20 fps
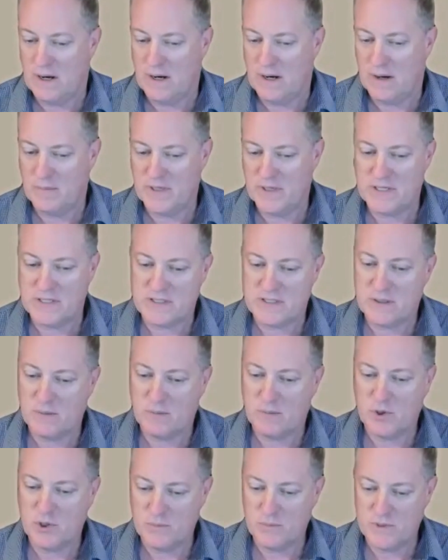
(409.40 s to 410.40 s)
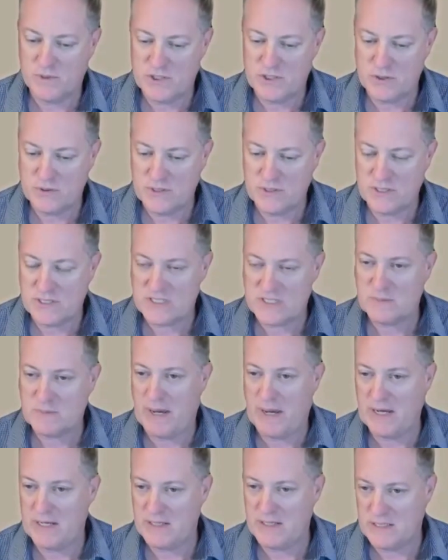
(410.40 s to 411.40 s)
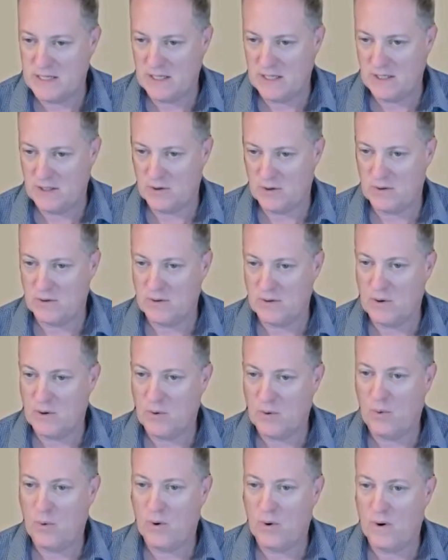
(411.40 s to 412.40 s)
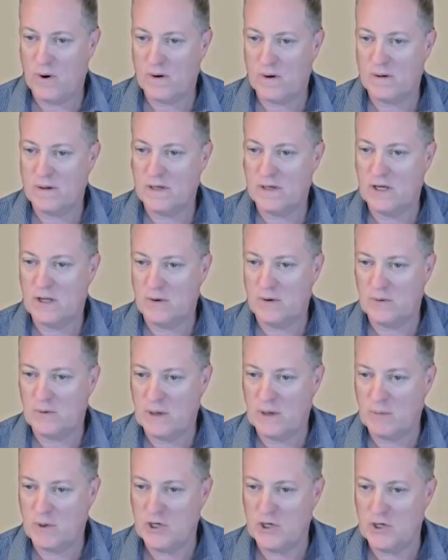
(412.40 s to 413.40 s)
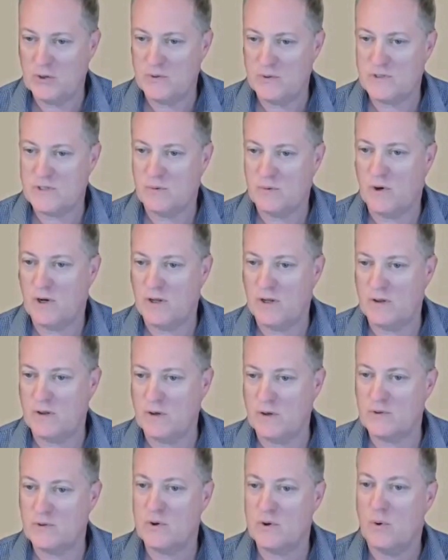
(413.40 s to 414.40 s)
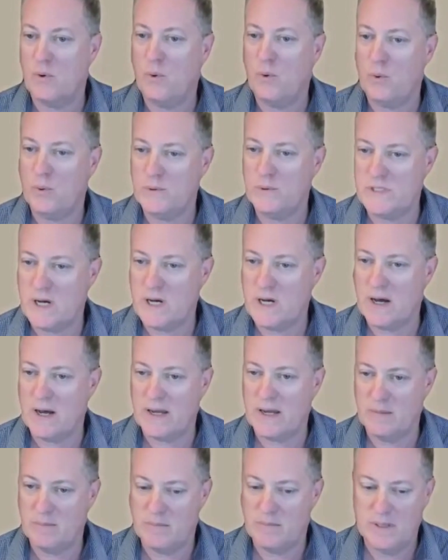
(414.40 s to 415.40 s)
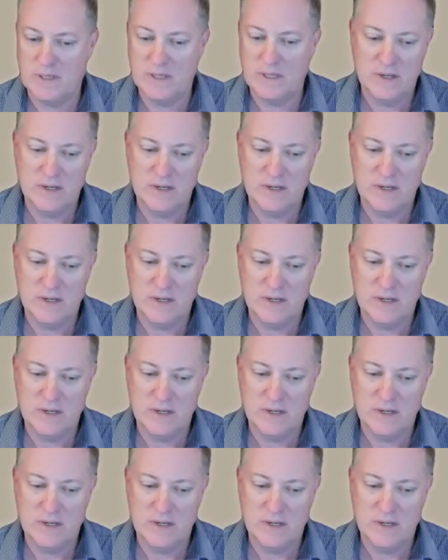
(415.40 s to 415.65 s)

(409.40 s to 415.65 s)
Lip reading: because someone was using a space heater, or they were using one of those old time